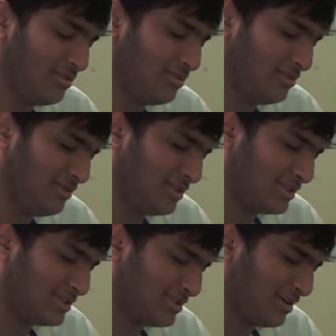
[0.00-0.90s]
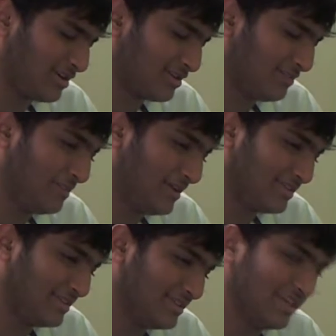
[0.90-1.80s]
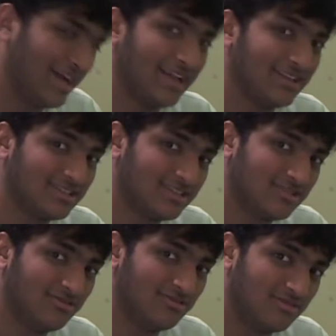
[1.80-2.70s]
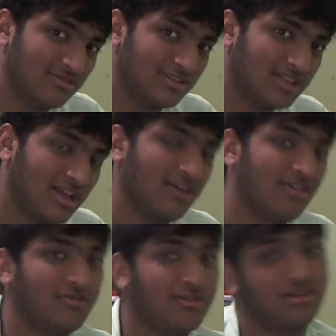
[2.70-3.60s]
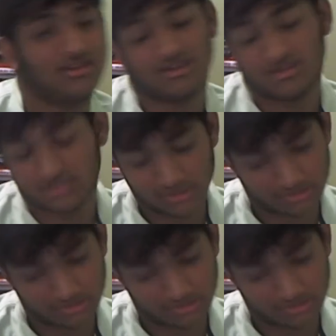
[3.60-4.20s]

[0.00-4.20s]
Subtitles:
let's talk about the dinosaur, shall we? So